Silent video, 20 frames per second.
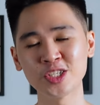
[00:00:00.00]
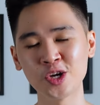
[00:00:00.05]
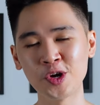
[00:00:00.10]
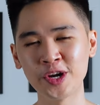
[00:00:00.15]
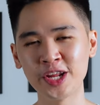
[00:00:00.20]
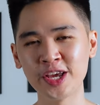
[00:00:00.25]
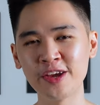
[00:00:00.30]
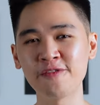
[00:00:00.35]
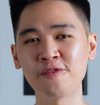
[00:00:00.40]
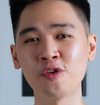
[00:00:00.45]

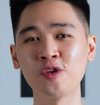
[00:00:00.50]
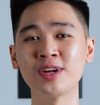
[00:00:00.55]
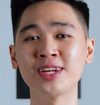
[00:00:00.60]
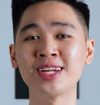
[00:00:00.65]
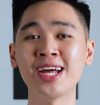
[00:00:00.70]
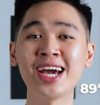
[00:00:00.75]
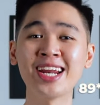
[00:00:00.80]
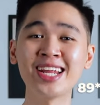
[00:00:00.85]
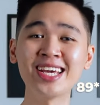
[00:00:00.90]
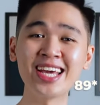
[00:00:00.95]
thirty for
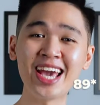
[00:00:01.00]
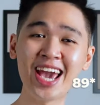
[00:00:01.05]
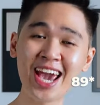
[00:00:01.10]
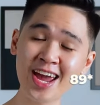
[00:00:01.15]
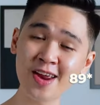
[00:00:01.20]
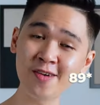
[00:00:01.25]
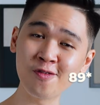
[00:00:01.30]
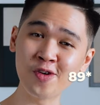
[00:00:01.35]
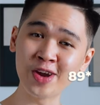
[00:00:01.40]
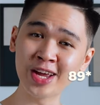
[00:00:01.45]

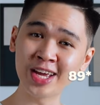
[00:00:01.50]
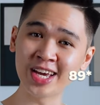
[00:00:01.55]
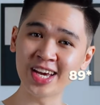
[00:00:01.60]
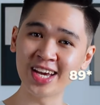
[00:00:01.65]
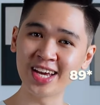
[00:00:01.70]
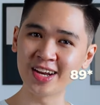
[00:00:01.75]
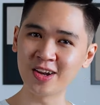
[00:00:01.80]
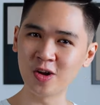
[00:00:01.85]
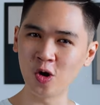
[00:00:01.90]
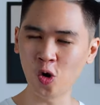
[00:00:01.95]
ninety-eight
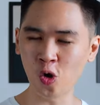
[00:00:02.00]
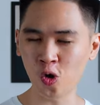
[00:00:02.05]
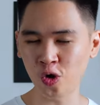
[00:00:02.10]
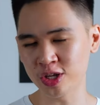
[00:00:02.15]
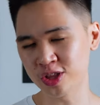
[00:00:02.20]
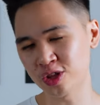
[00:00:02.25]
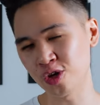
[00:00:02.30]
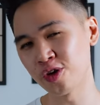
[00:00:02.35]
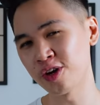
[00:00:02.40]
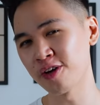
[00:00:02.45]
ringgit or
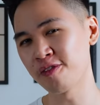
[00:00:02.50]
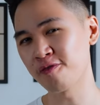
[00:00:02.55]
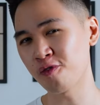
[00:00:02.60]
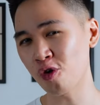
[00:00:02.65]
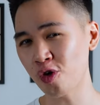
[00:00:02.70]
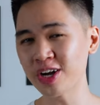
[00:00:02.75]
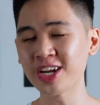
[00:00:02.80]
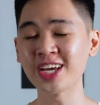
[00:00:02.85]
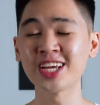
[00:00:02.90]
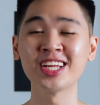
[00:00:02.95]

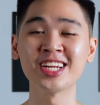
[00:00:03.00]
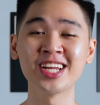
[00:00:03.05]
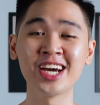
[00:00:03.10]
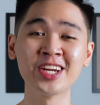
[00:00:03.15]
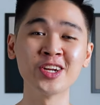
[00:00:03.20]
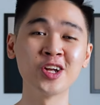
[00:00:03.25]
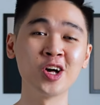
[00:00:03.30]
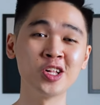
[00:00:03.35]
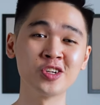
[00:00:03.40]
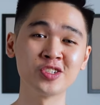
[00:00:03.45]
thirty-four ninety-nine
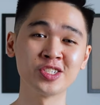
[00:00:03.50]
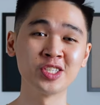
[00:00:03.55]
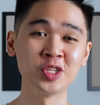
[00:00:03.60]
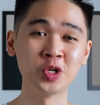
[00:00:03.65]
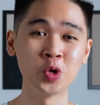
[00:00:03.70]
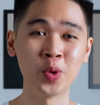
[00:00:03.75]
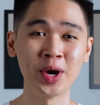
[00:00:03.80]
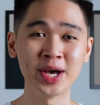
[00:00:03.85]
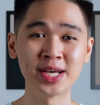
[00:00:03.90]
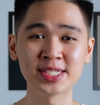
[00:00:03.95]
in the
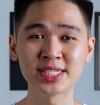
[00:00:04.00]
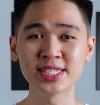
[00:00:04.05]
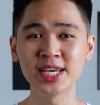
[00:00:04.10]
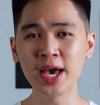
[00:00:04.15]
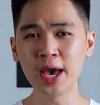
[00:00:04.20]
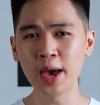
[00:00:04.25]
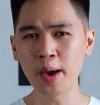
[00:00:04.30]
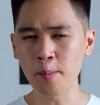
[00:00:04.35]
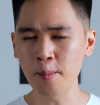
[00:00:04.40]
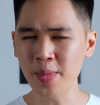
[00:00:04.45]
U S,
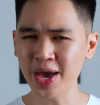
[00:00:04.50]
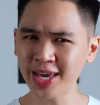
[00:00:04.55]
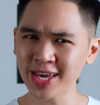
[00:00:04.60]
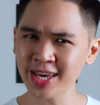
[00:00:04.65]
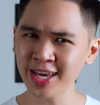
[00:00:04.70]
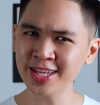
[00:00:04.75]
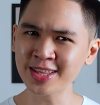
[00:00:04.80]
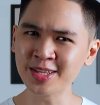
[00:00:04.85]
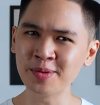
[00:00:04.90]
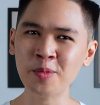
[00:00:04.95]

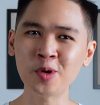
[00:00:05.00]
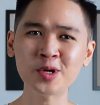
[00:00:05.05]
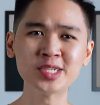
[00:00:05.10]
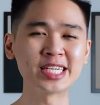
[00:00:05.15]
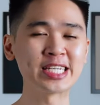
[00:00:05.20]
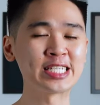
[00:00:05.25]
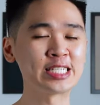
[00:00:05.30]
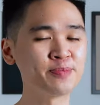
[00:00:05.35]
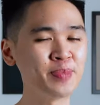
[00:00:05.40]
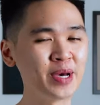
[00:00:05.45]
making it the most
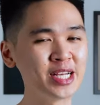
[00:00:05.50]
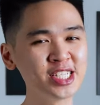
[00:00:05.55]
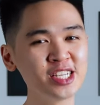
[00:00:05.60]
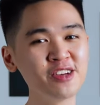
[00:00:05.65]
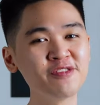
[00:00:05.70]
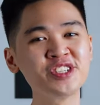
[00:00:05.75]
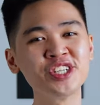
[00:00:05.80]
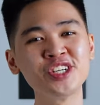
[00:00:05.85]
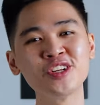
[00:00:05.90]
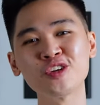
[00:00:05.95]

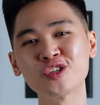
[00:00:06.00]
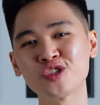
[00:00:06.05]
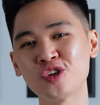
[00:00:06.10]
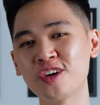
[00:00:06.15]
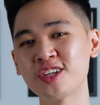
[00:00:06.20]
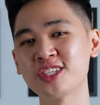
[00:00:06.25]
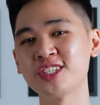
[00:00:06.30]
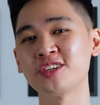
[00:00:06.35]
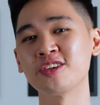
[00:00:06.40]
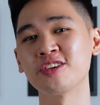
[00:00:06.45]
expensive chino
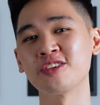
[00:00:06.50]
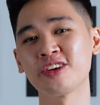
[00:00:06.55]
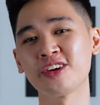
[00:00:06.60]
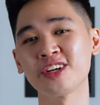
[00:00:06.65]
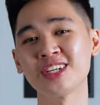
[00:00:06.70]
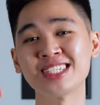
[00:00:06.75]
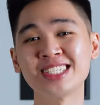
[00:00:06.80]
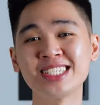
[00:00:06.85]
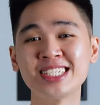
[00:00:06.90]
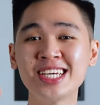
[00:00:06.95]
shorts you're
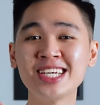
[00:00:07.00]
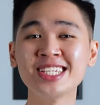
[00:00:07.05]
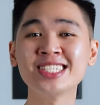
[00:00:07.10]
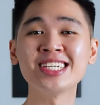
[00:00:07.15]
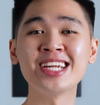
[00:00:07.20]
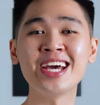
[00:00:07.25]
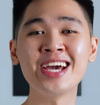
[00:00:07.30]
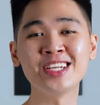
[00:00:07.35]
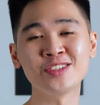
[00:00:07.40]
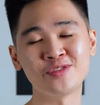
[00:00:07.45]
gonna see in
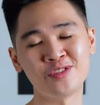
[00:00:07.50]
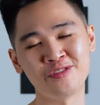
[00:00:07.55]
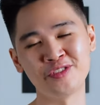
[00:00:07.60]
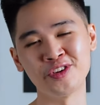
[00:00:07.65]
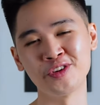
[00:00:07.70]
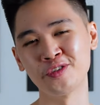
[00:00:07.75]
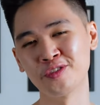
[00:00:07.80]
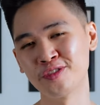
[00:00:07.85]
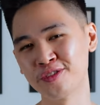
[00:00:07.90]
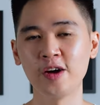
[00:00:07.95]
today's
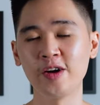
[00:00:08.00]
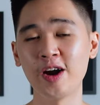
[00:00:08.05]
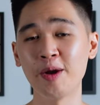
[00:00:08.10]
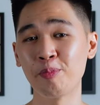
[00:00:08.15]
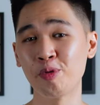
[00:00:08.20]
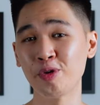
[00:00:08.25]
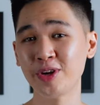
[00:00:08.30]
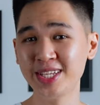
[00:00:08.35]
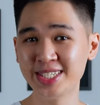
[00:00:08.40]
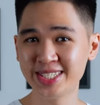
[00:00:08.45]
review.
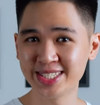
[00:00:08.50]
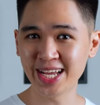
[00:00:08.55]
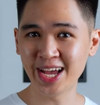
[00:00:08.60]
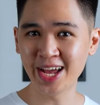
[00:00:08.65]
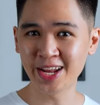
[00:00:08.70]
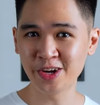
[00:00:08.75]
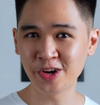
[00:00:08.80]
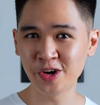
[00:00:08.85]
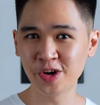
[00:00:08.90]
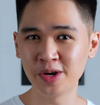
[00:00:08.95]
Alright, pretty
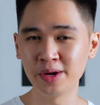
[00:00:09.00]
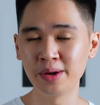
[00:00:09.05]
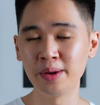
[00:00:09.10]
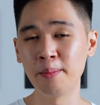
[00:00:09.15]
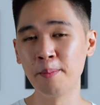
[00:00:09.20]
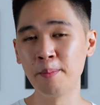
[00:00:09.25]
standard,